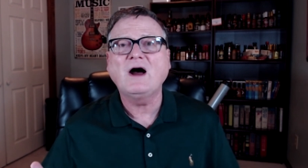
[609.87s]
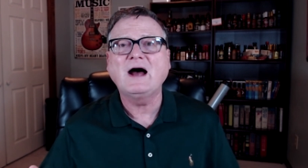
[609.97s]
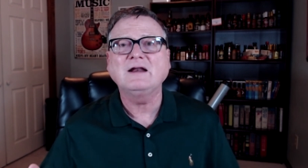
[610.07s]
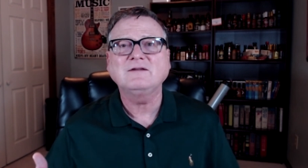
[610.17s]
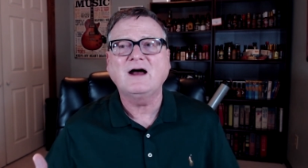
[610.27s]

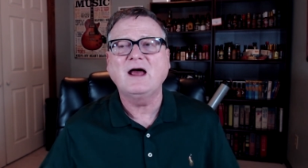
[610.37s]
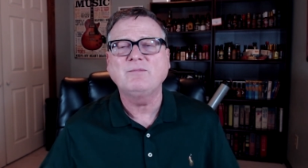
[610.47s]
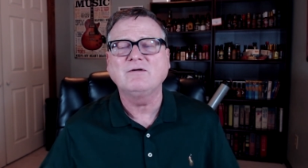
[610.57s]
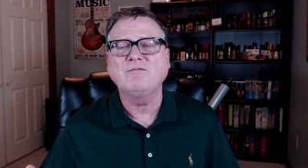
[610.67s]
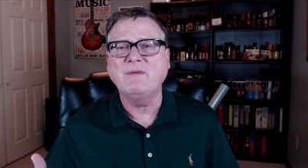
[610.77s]
hot
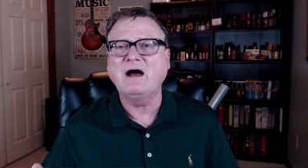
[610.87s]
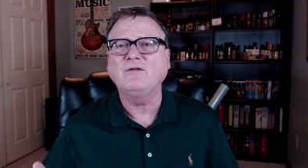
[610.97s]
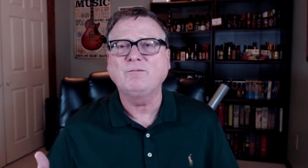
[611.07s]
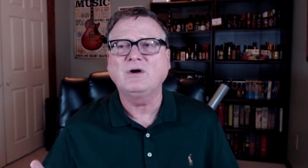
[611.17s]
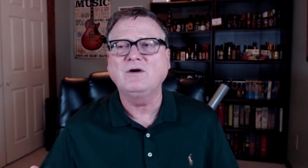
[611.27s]
type of
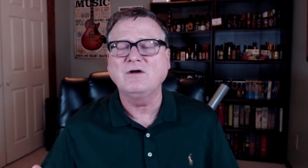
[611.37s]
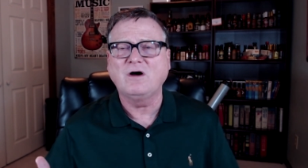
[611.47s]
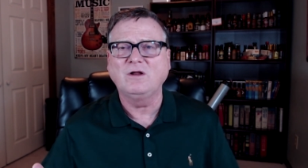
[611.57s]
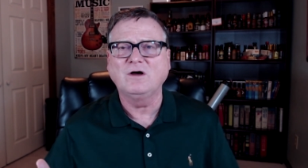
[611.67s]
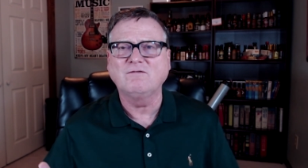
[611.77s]
mouth burn
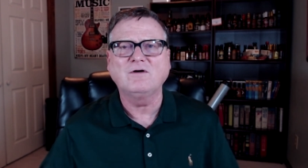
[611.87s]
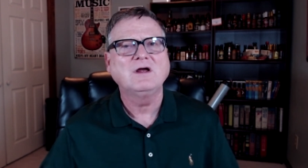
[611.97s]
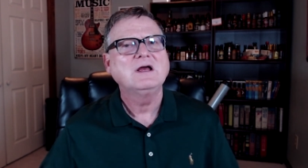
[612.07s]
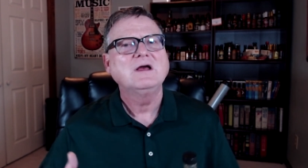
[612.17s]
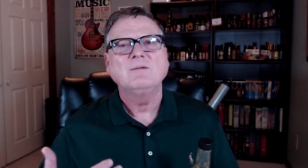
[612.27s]
all
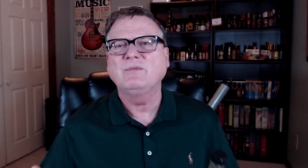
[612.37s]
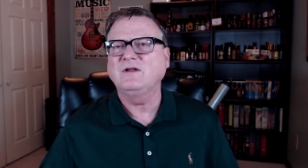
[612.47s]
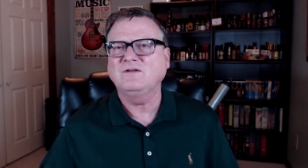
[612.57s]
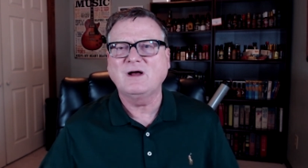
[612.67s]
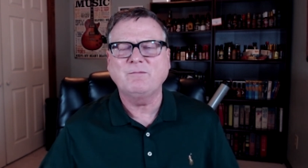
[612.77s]
over,
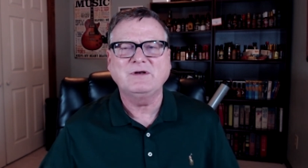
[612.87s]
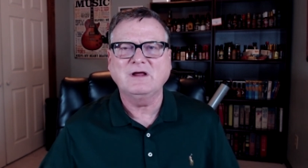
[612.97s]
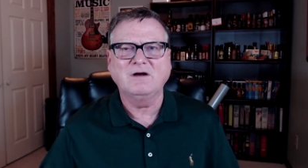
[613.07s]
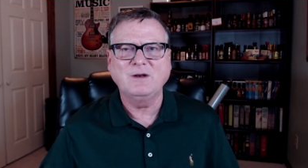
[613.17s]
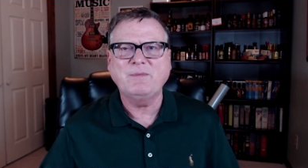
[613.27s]
but it's not
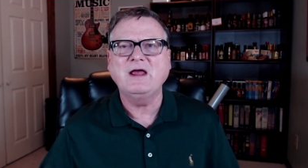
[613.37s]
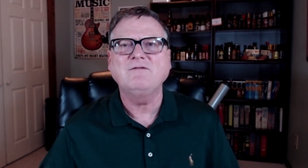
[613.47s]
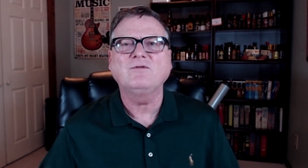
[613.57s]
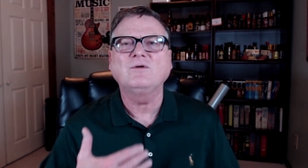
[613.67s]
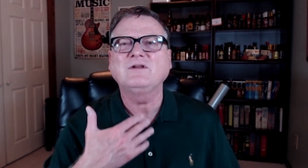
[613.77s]
particularly painful.